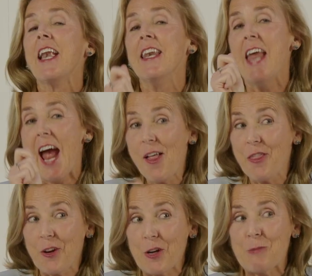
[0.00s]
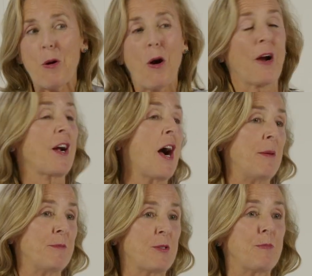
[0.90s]
Now the good part
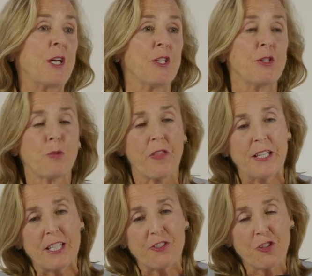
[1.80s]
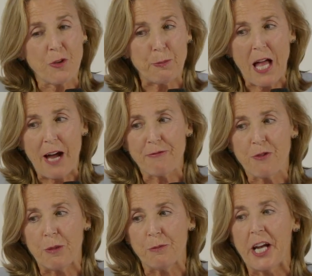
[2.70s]
comes, because with a digital
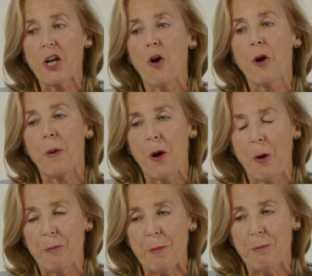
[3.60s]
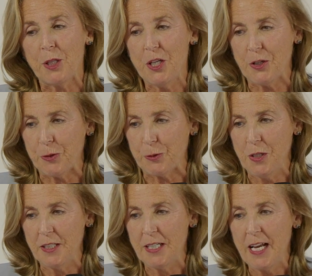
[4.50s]
platform like OpenBlue,
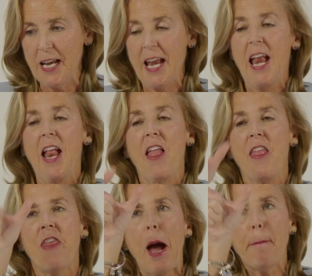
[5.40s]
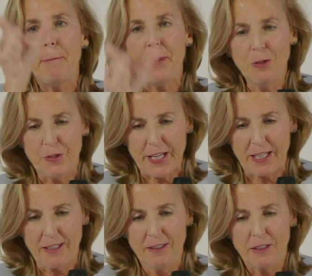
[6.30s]
that
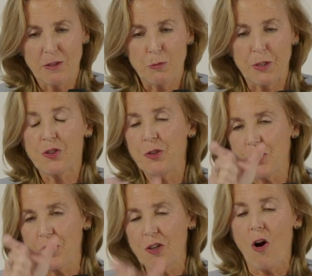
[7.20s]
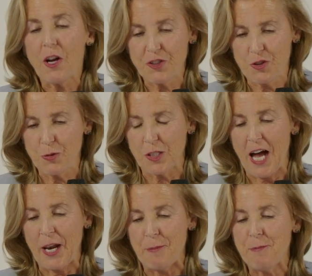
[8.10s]
building, which used to cost you a
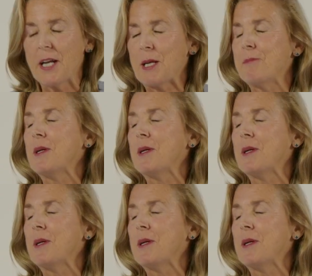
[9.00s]
lot of money,